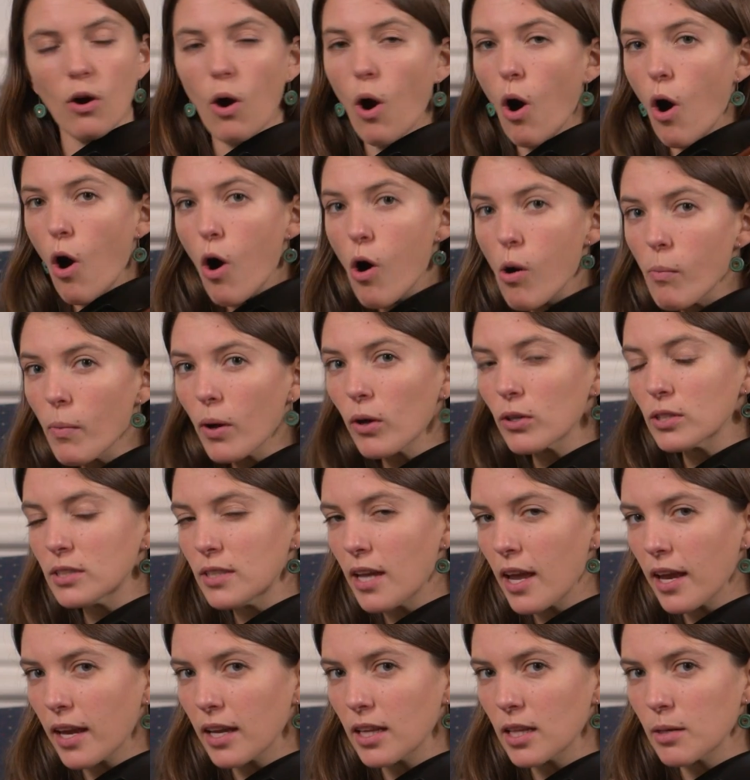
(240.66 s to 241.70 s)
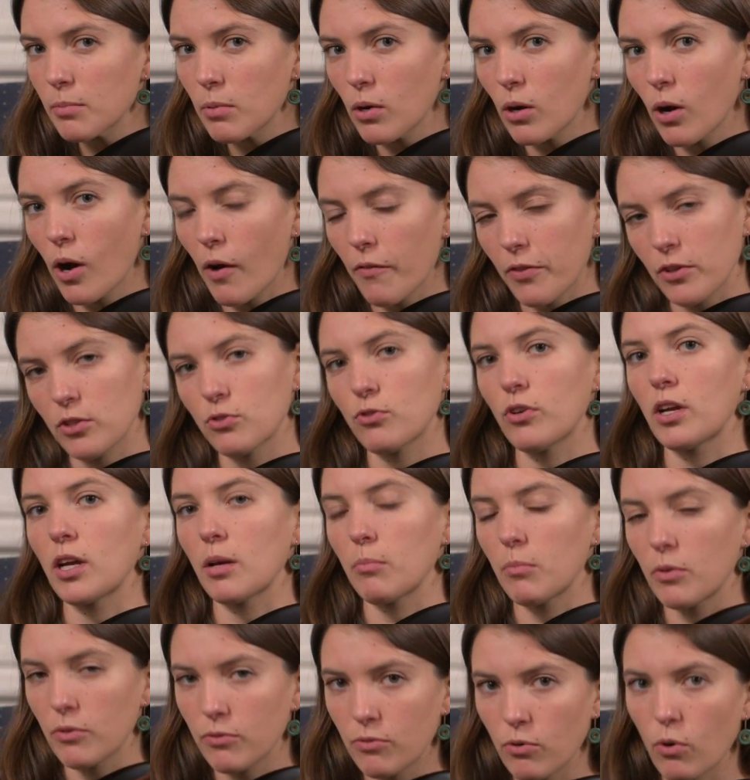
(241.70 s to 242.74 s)
almost taking the bow off the
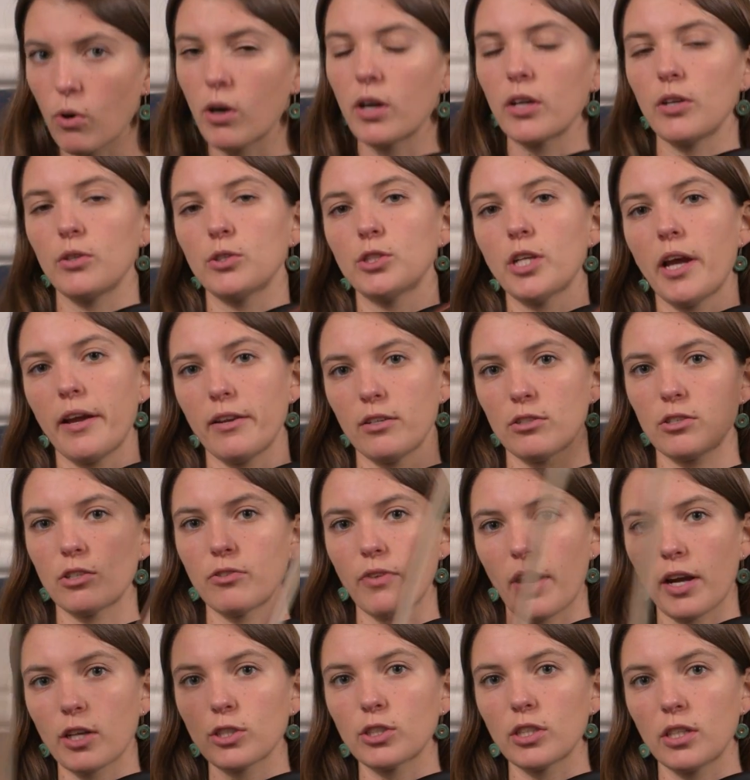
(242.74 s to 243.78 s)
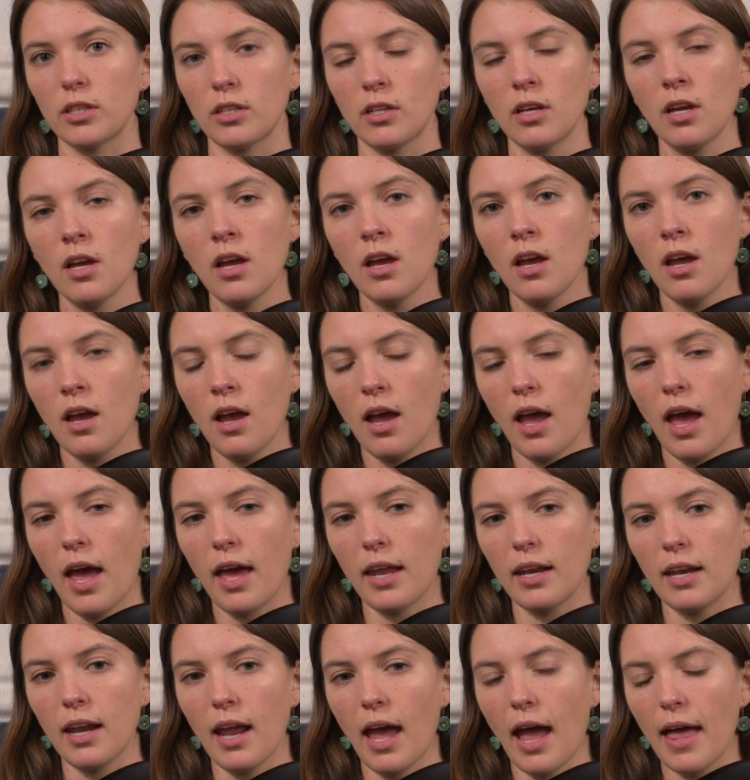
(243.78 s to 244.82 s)
string before you change direction,
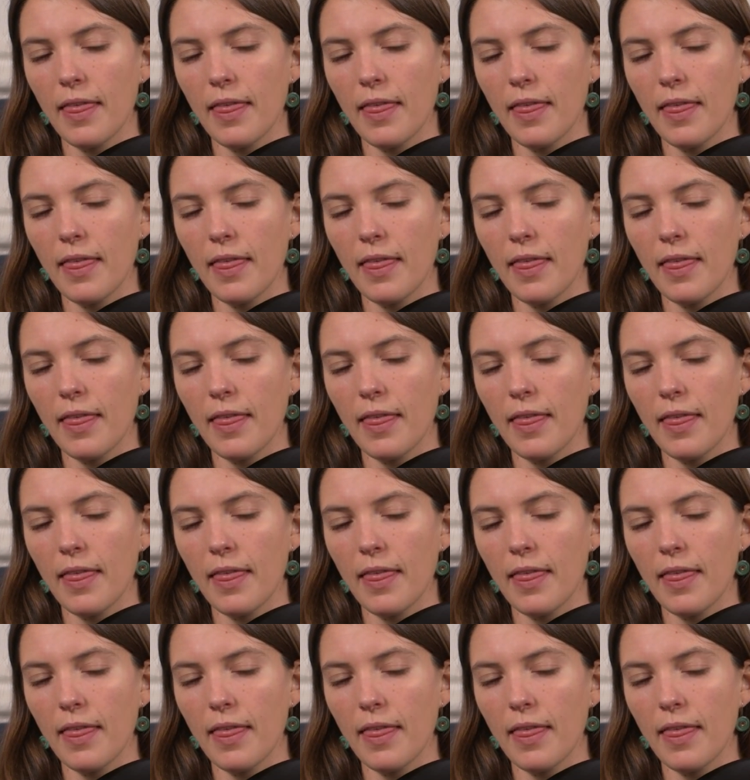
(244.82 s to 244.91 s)
and